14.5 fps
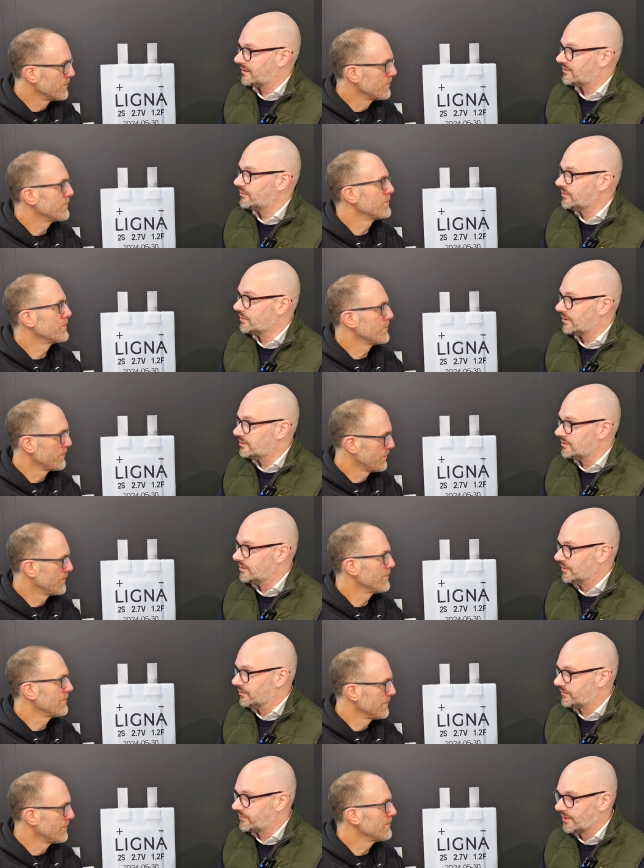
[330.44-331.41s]
Speaker 1: that you can
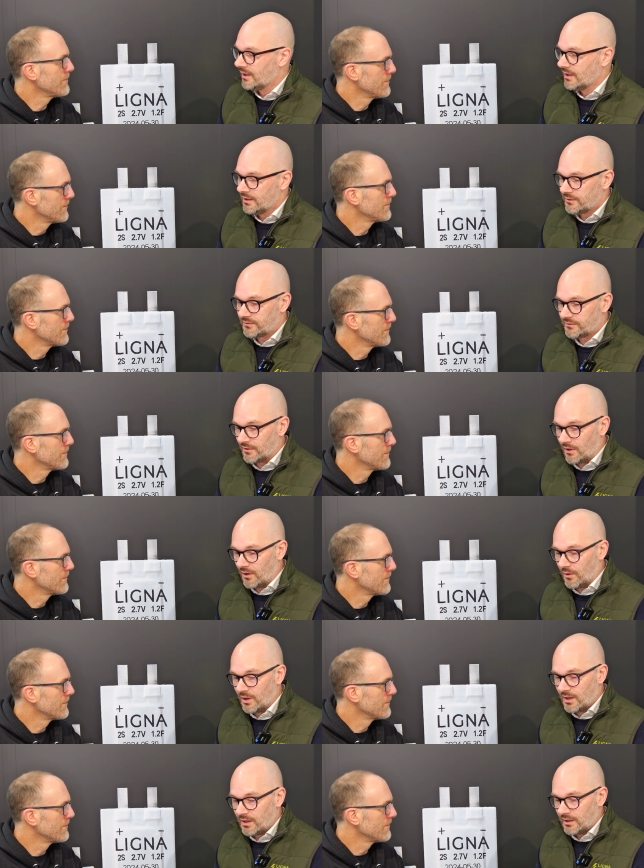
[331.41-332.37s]
use, so
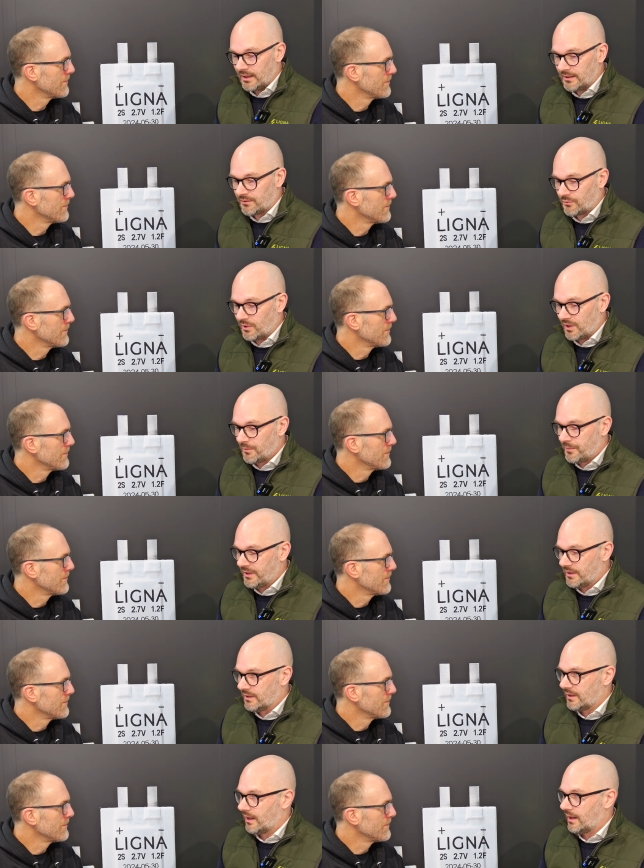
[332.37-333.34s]
it will be
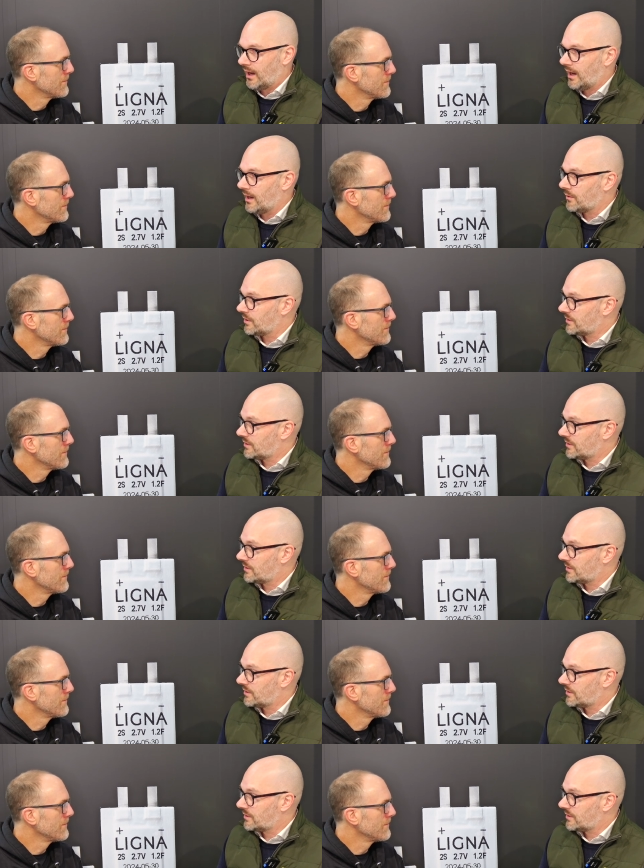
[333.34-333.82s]
a